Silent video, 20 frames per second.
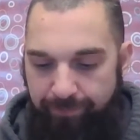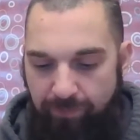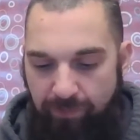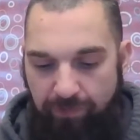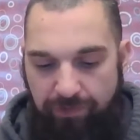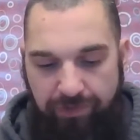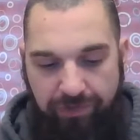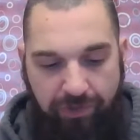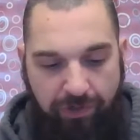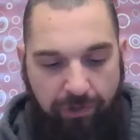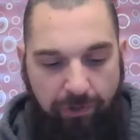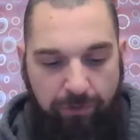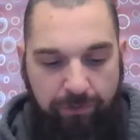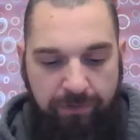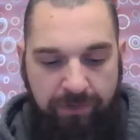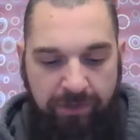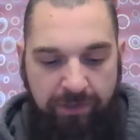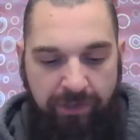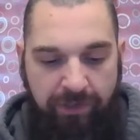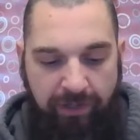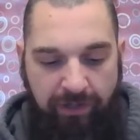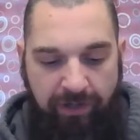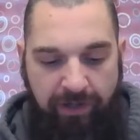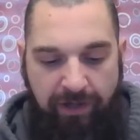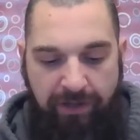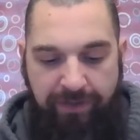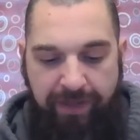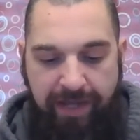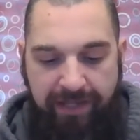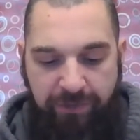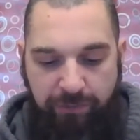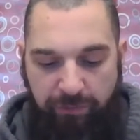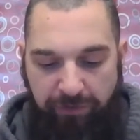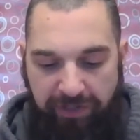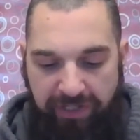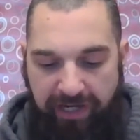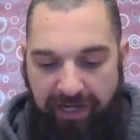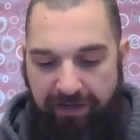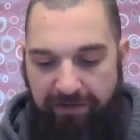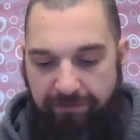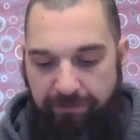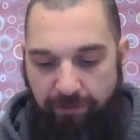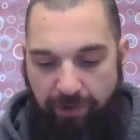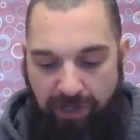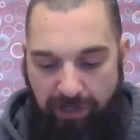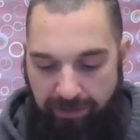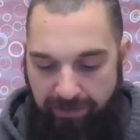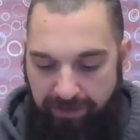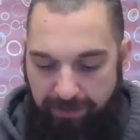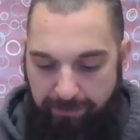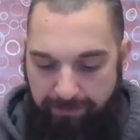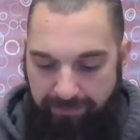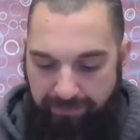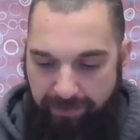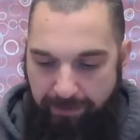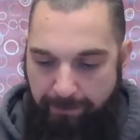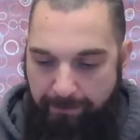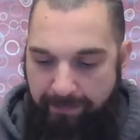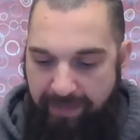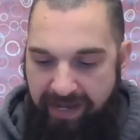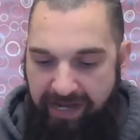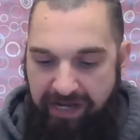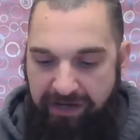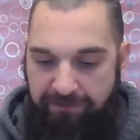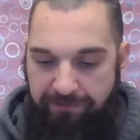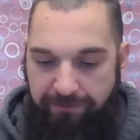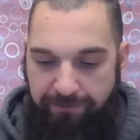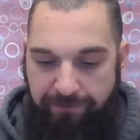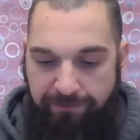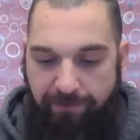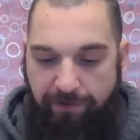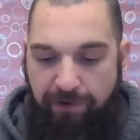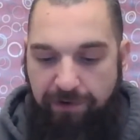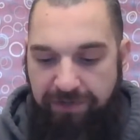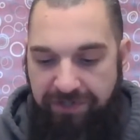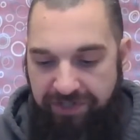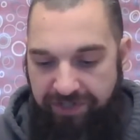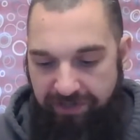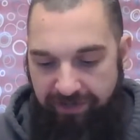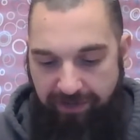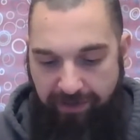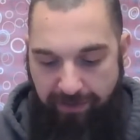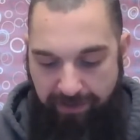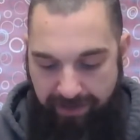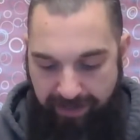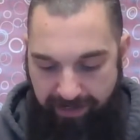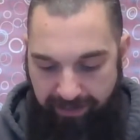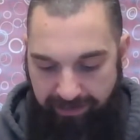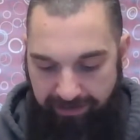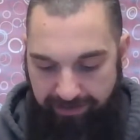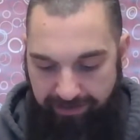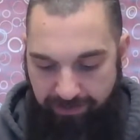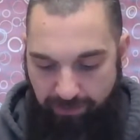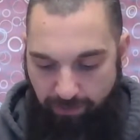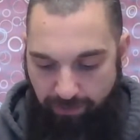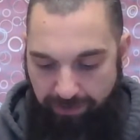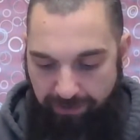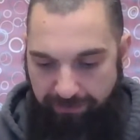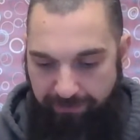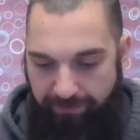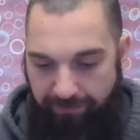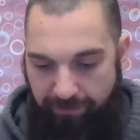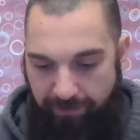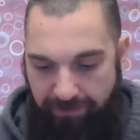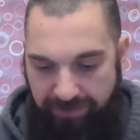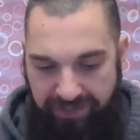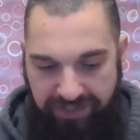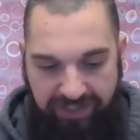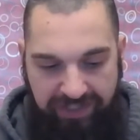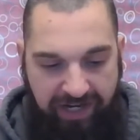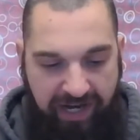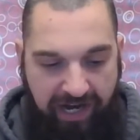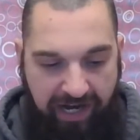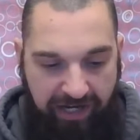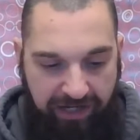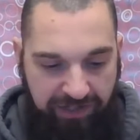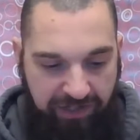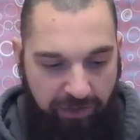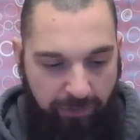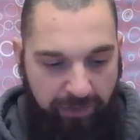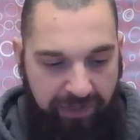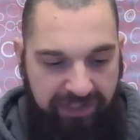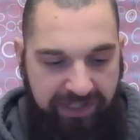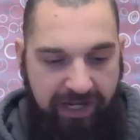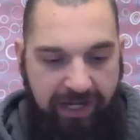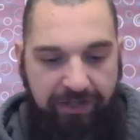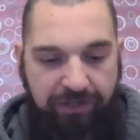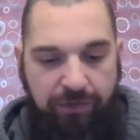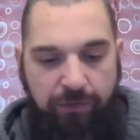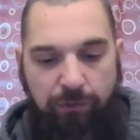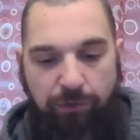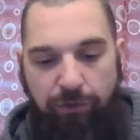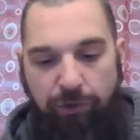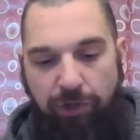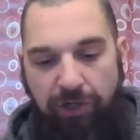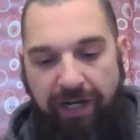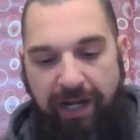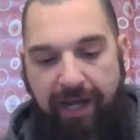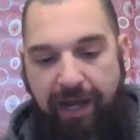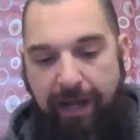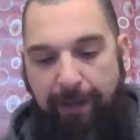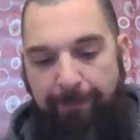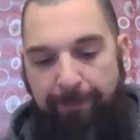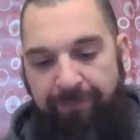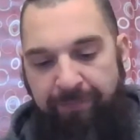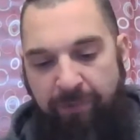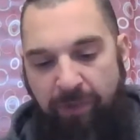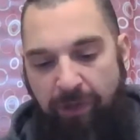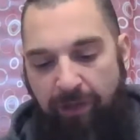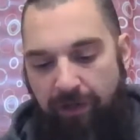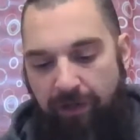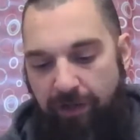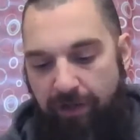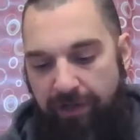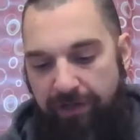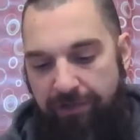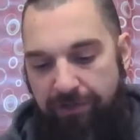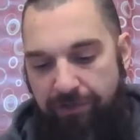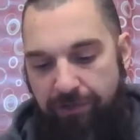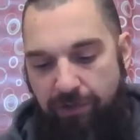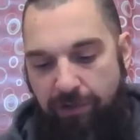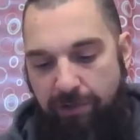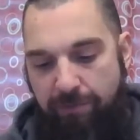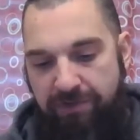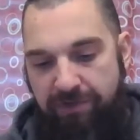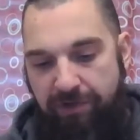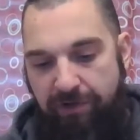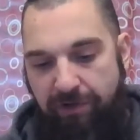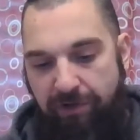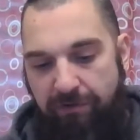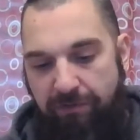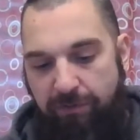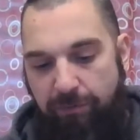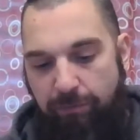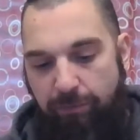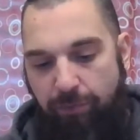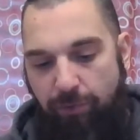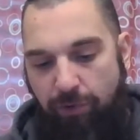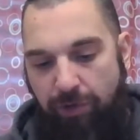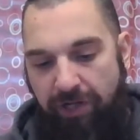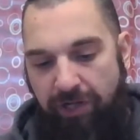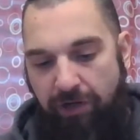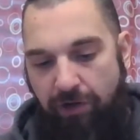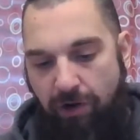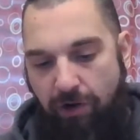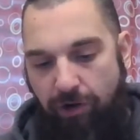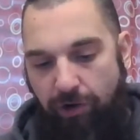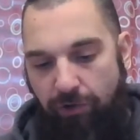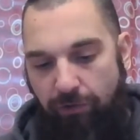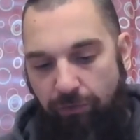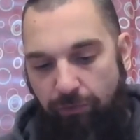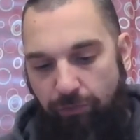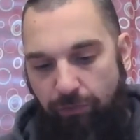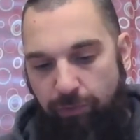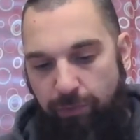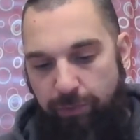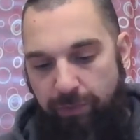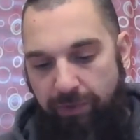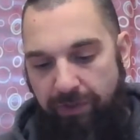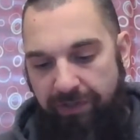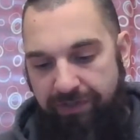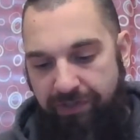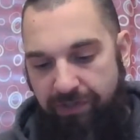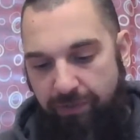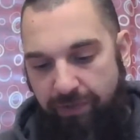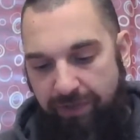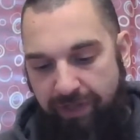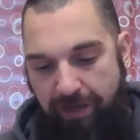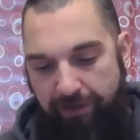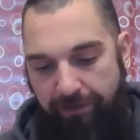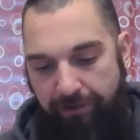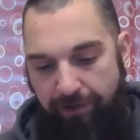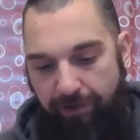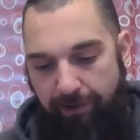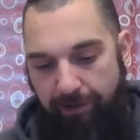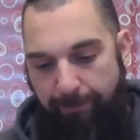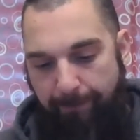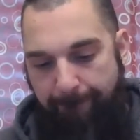So that's really kind of the main first things or the first stage that we tend to look at in terms of putting our group together.